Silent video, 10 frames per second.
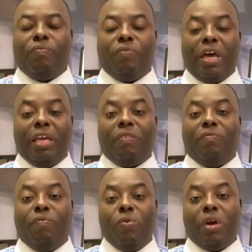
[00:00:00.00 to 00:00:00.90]

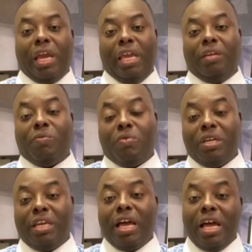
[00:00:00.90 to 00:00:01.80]
Flight
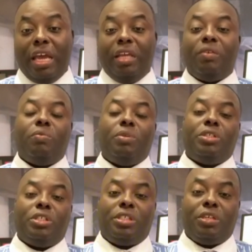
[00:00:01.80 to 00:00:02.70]
4819,
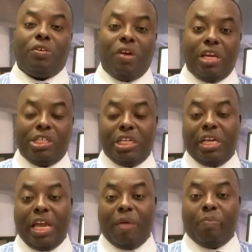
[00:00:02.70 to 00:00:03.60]
which is the crash that